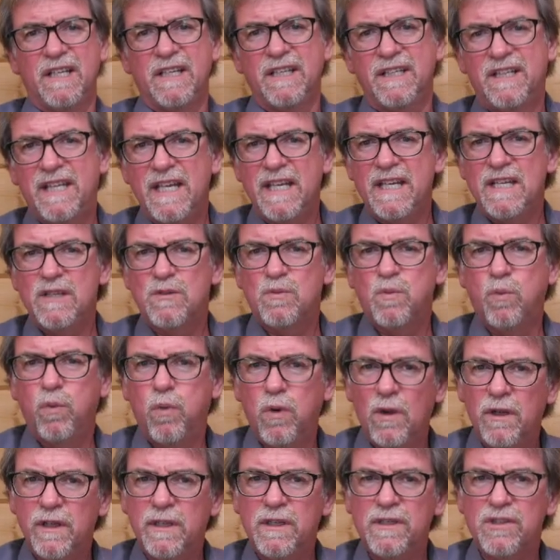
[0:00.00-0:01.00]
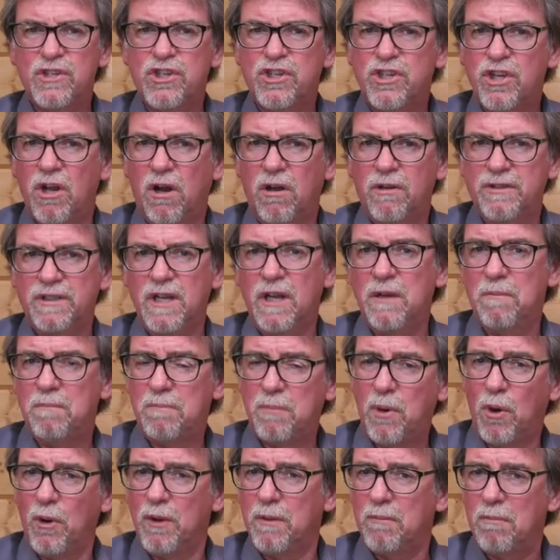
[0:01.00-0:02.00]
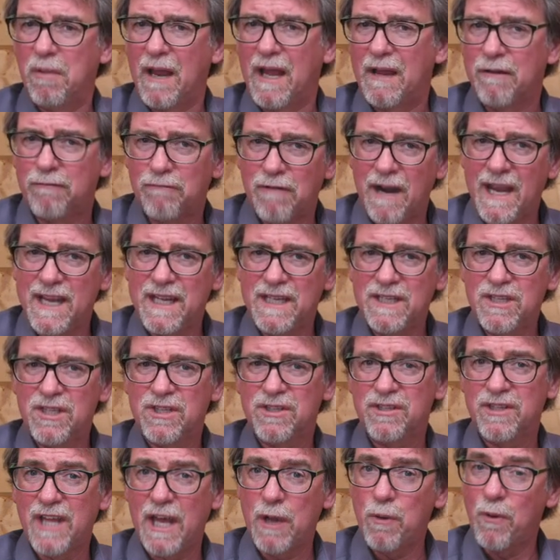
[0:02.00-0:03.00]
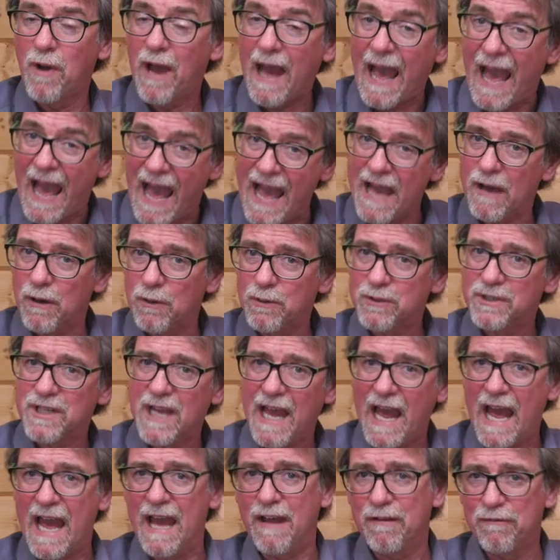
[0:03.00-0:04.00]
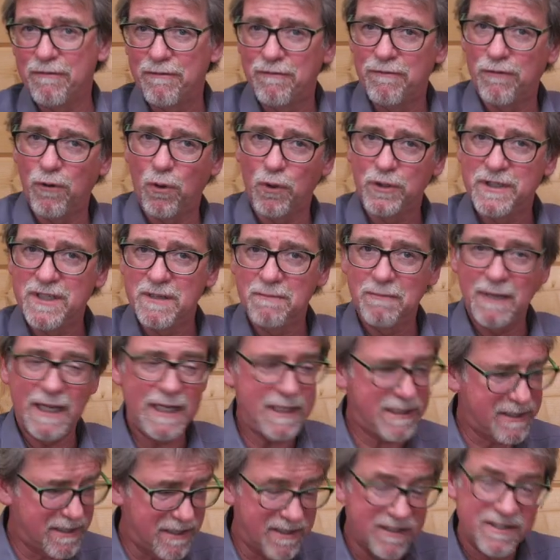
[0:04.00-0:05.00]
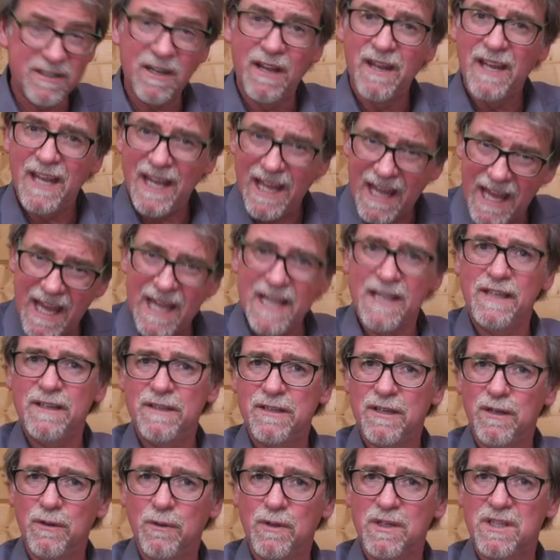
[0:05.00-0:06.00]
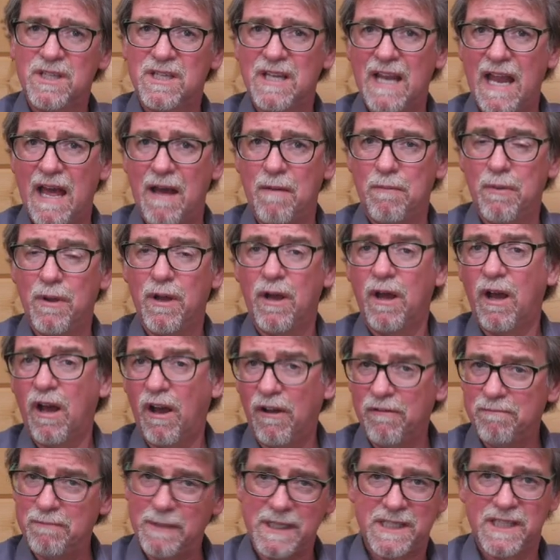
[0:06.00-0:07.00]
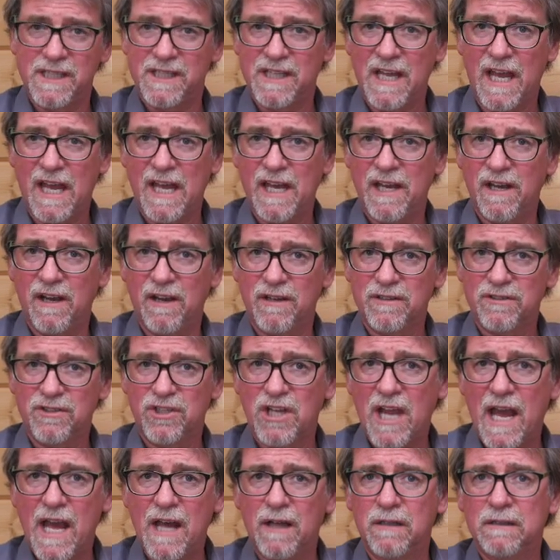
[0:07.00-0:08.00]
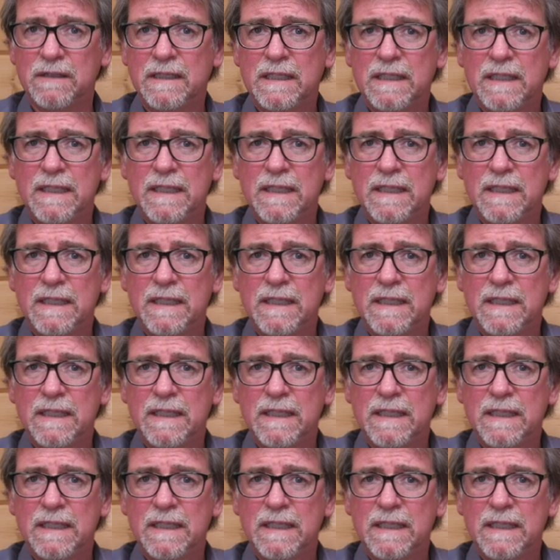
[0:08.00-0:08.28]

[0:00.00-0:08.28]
These weren't shot at point blank range, they were out at 40 metres into a slab of Mrs. AAR's gel.